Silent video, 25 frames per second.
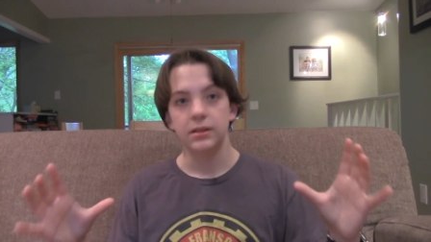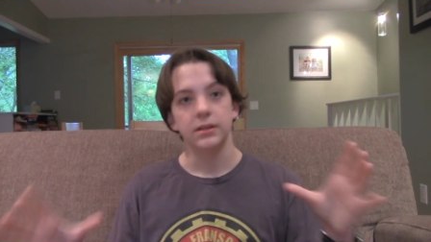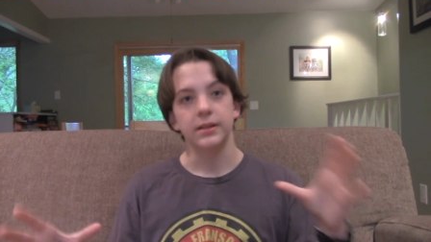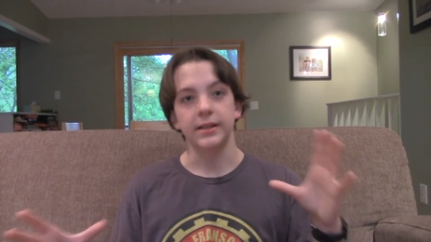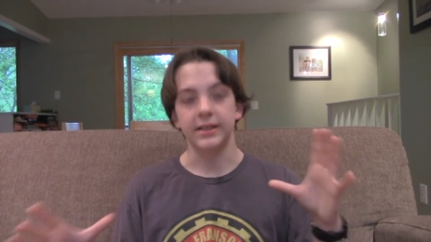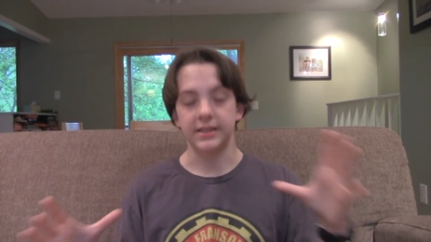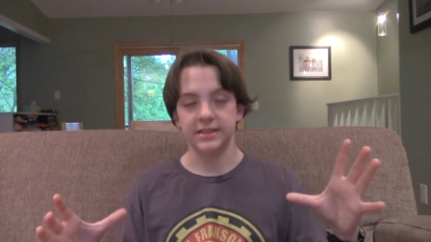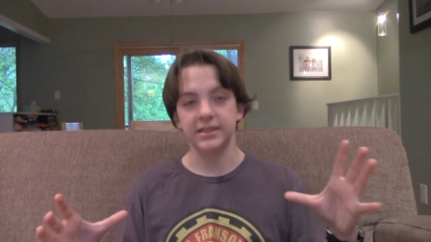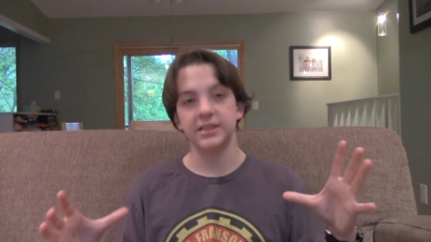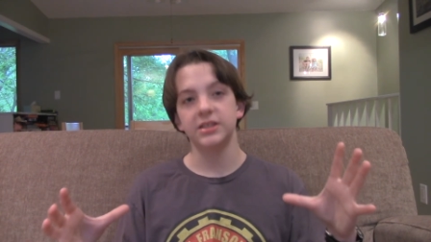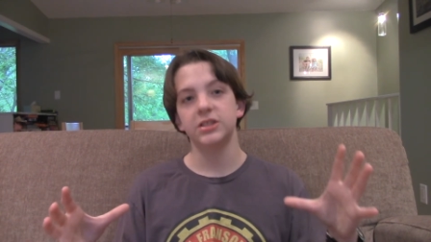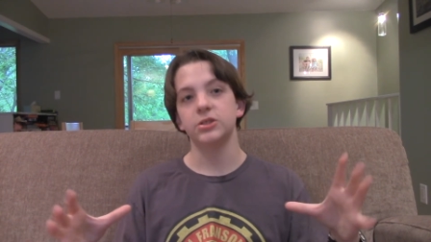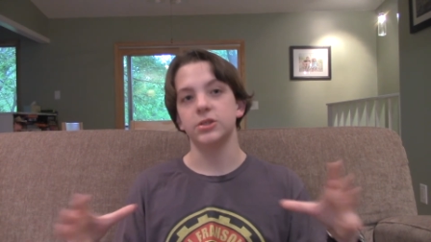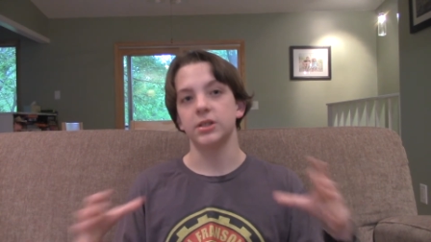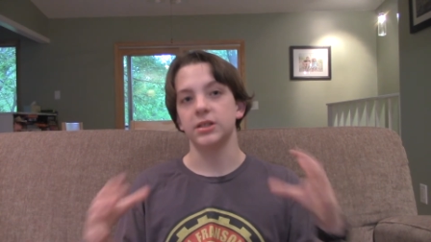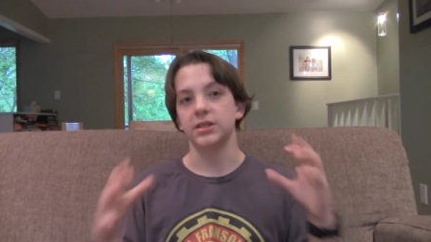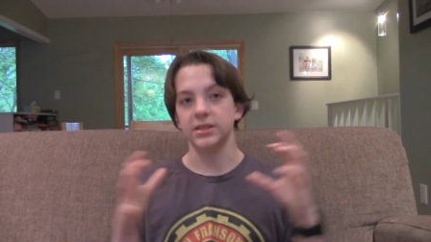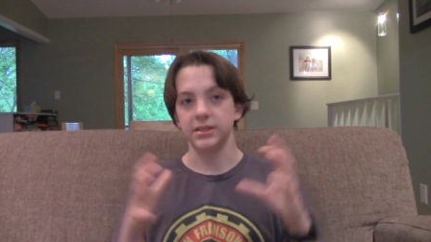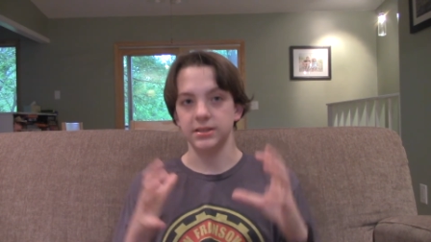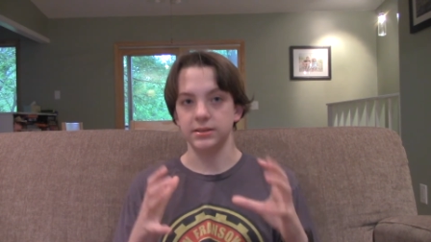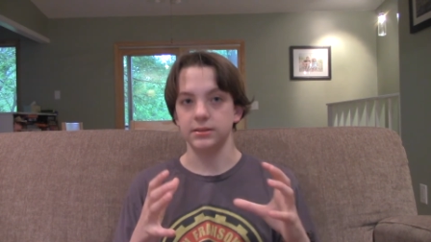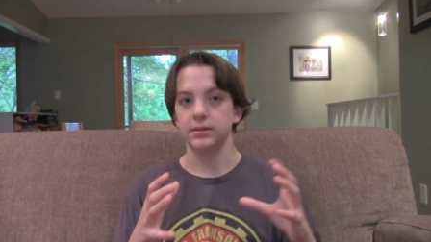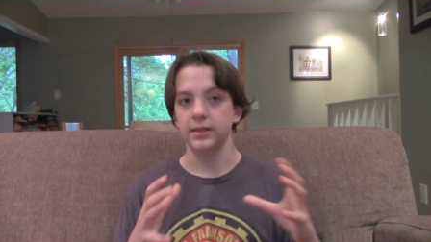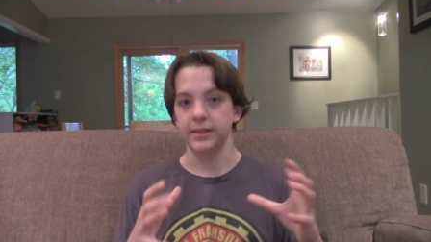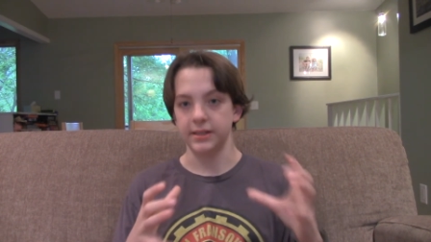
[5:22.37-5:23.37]
like district
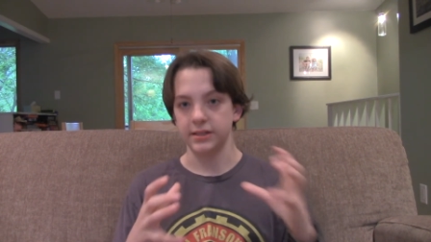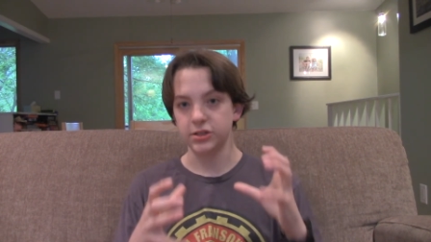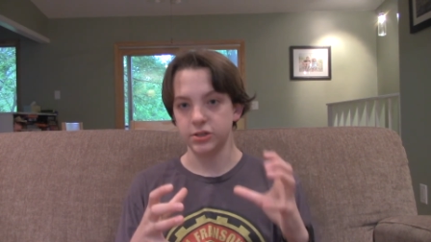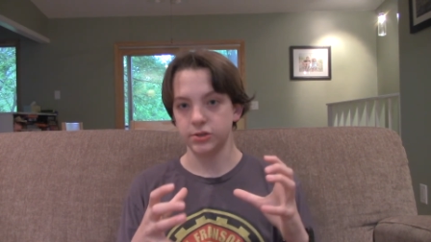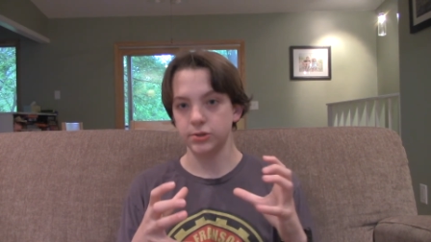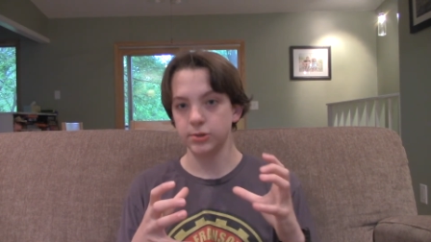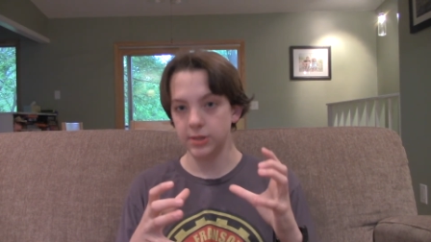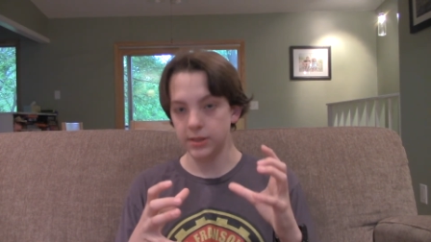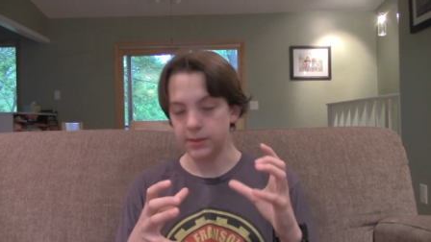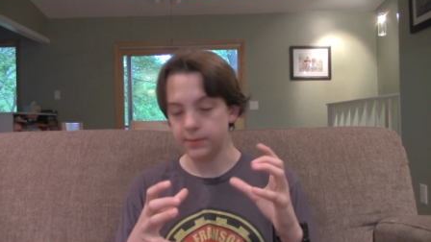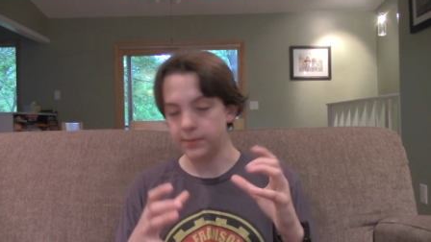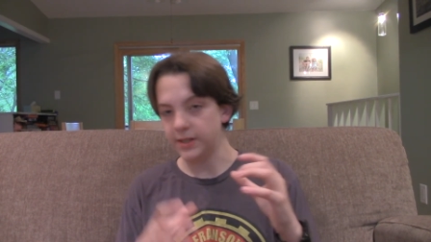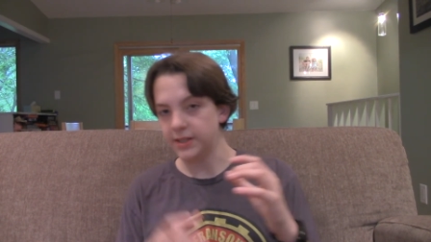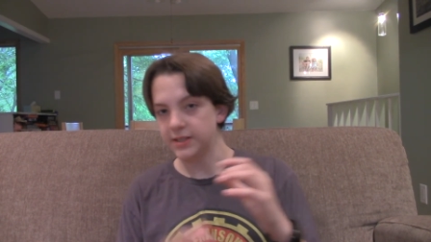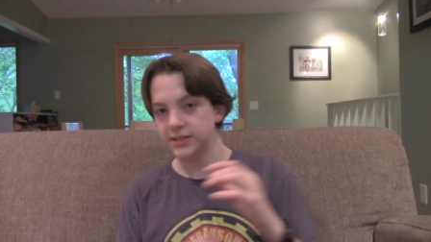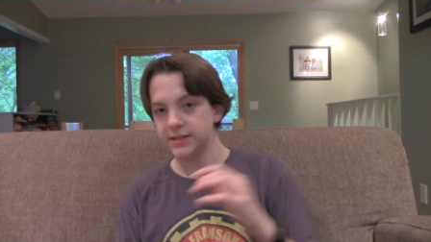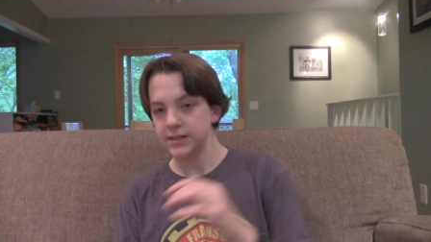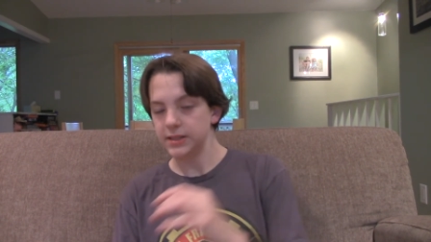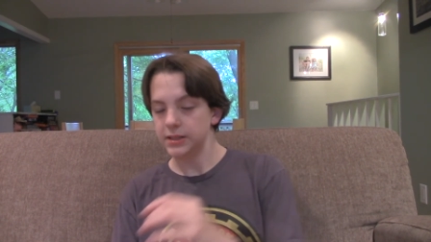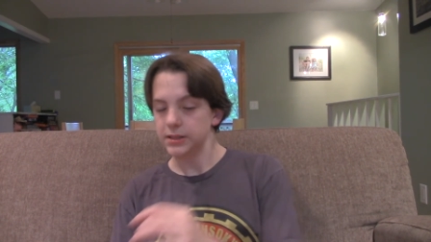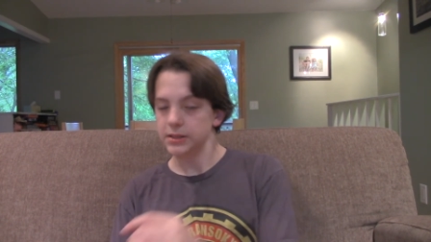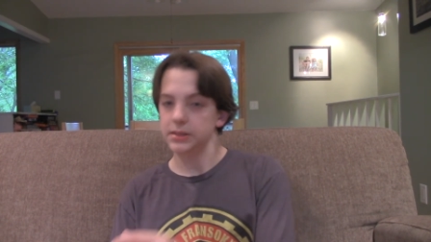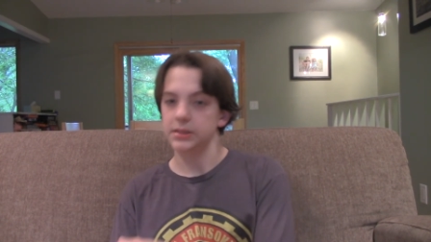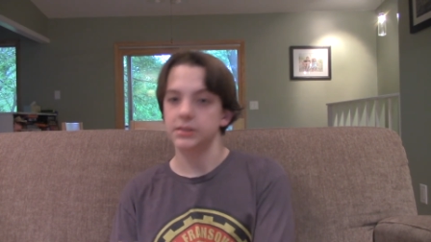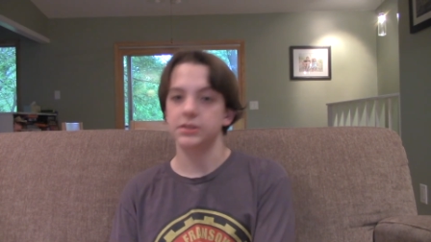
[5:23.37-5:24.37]
and like street
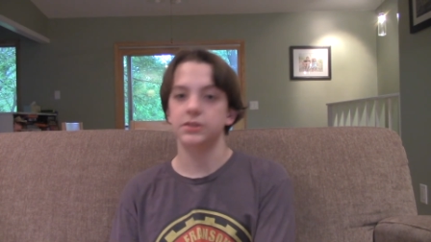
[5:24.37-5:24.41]
basically.